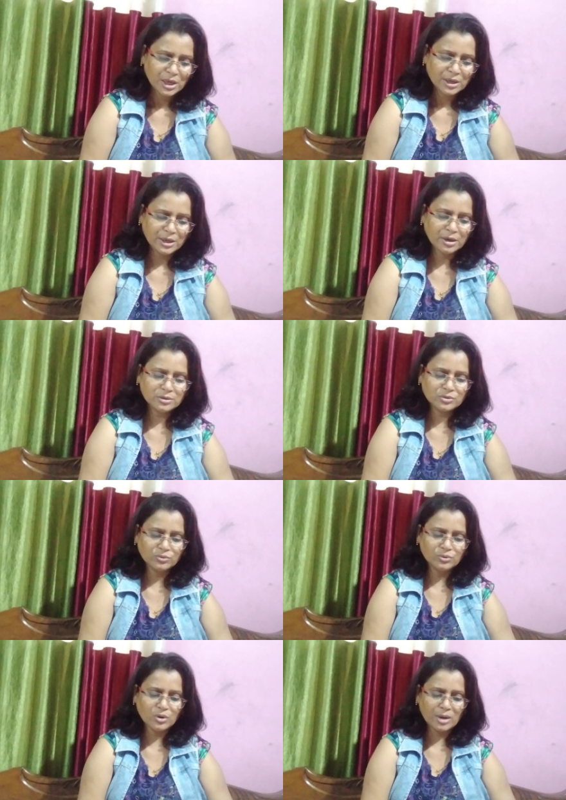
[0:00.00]
Next,
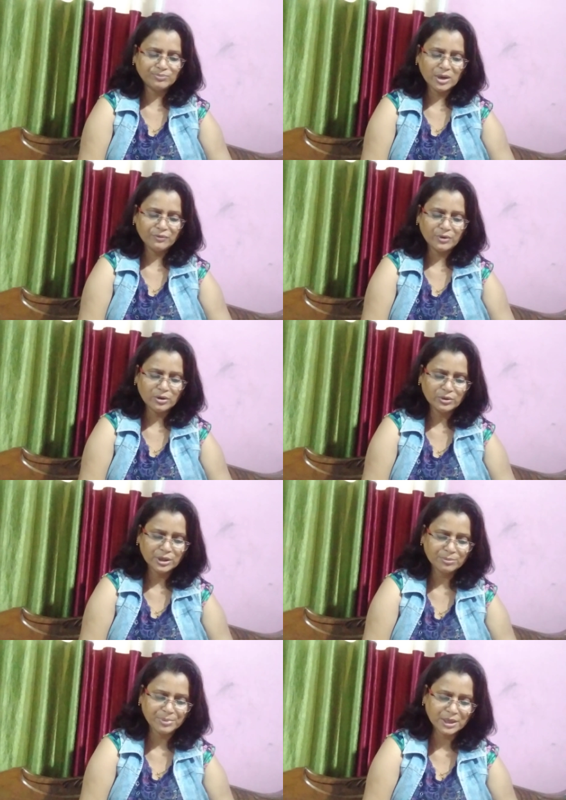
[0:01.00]
who of the
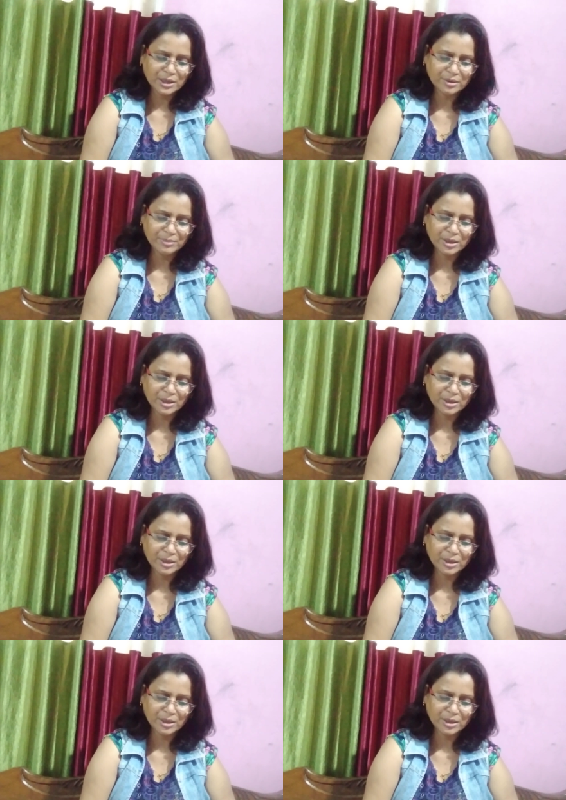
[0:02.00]
following became